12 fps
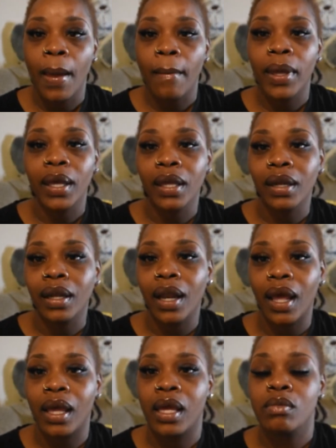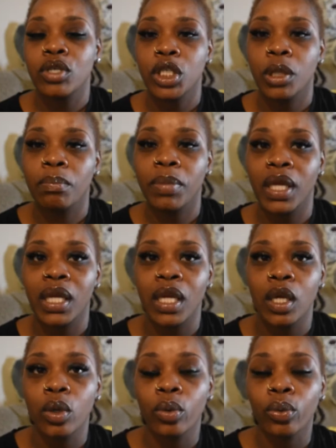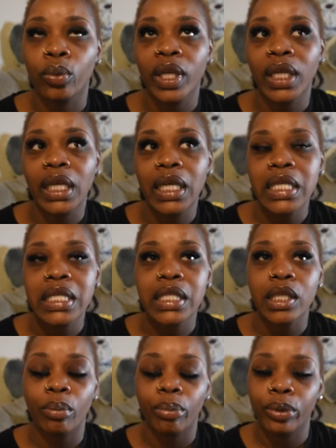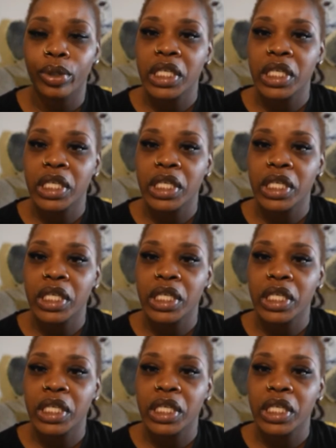Picking a name should be really simple.